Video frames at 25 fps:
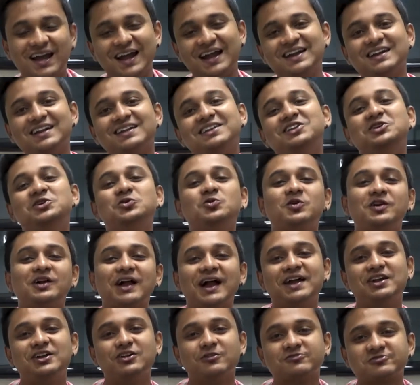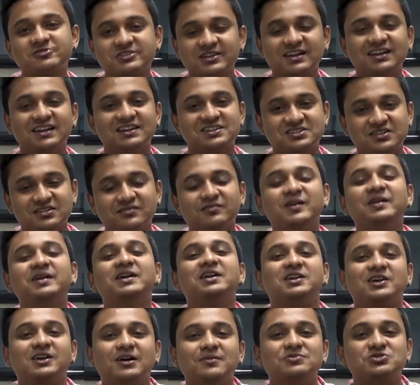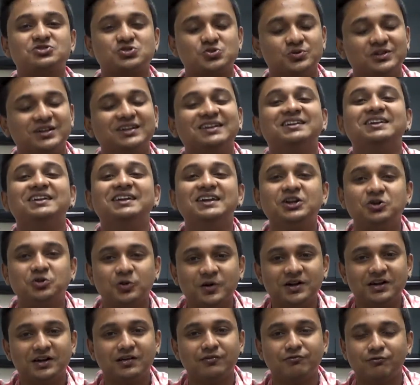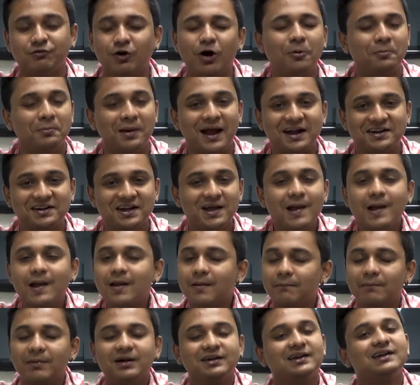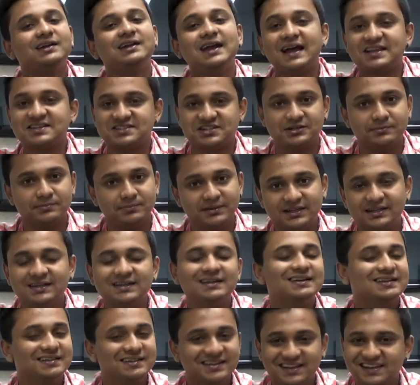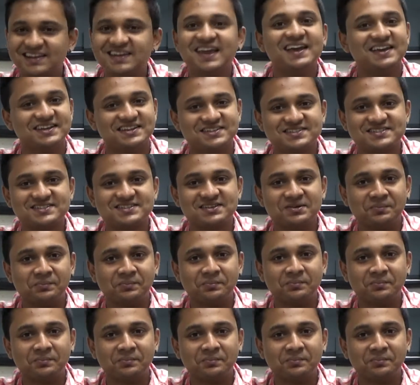and a new kind of selection when it comes to the T20 format, but it hasn't been the case.